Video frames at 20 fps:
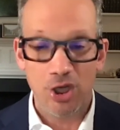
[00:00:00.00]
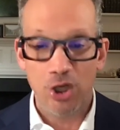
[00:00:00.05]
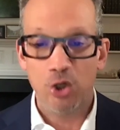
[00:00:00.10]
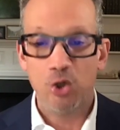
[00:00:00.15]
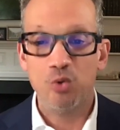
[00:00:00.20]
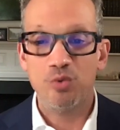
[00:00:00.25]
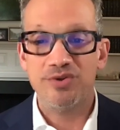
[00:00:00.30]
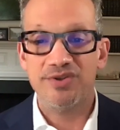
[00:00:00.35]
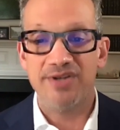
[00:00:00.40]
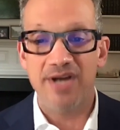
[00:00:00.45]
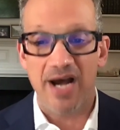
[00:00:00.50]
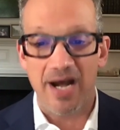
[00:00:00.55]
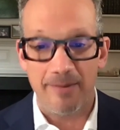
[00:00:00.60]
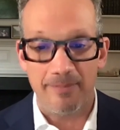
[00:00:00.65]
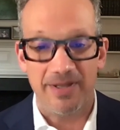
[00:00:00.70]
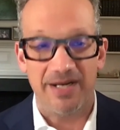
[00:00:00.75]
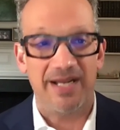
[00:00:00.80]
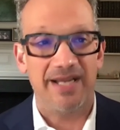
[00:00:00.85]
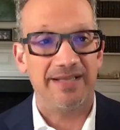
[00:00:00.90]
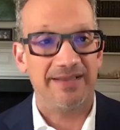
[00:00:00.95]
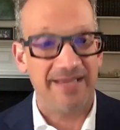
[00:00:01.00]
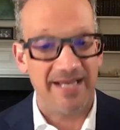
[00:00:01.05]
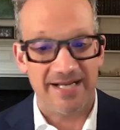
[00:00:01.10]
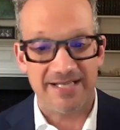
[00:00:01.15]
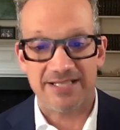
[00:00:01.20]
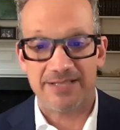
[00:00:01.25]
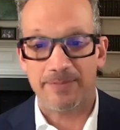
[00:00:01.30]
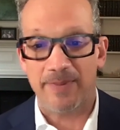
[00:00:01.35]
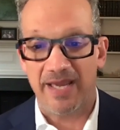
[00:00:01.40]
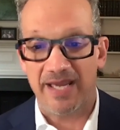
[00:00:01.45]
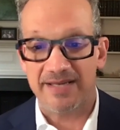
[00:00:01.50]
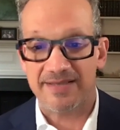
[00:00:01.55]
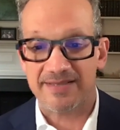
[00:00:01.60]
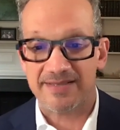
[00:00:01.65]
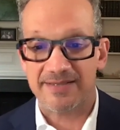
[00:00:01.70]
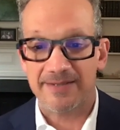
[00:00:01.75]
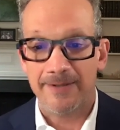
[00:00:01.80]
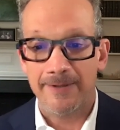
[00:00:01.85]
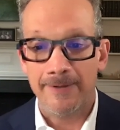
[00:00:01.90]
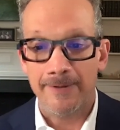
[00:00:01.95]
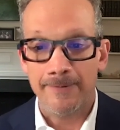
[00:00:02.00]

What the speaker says: who dominate that space.